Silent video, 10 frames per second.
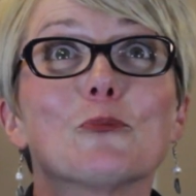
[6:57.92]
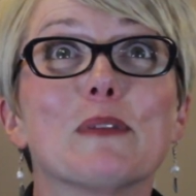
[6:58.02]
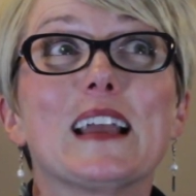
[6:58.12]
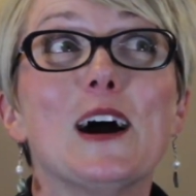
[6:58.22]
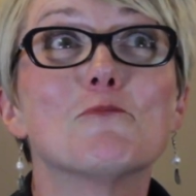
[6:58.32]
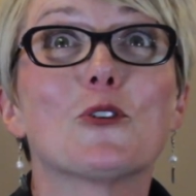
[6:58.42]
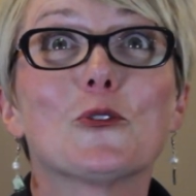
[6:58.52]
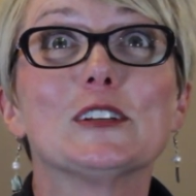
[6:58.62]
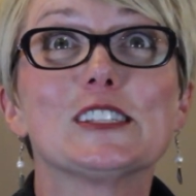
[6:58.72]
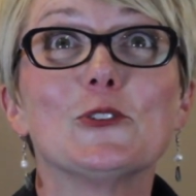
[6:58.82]
become
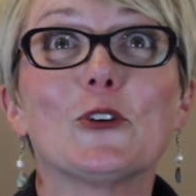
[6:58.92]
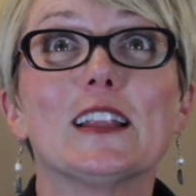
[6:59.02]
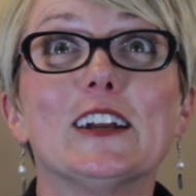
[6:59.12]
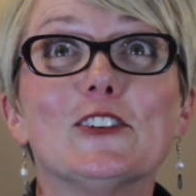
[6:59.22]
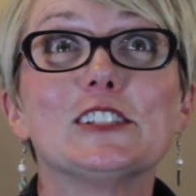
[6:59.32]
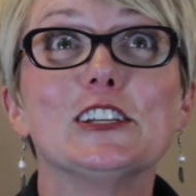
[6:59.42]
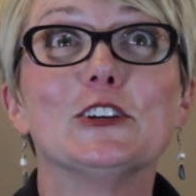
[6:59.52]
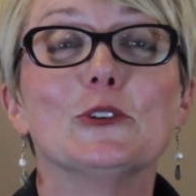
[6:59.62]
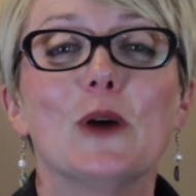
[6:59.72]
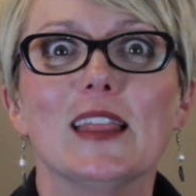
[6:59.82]
crystal clear to
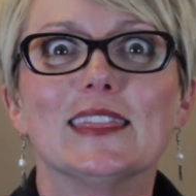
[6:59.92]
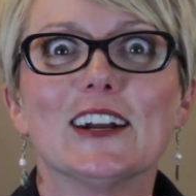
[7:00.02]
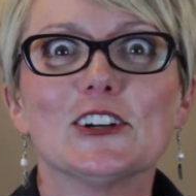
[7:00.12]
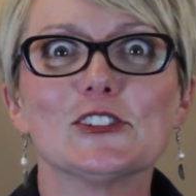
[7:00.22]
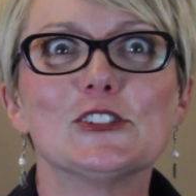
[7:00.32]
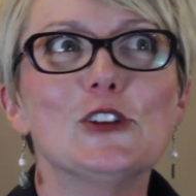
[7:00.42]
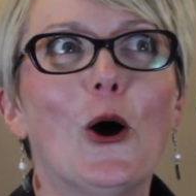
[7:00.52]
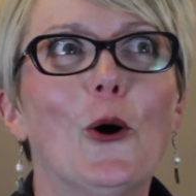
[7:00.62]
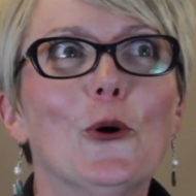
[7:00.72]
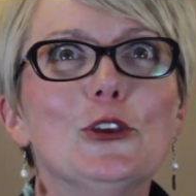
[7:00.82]
you. There's no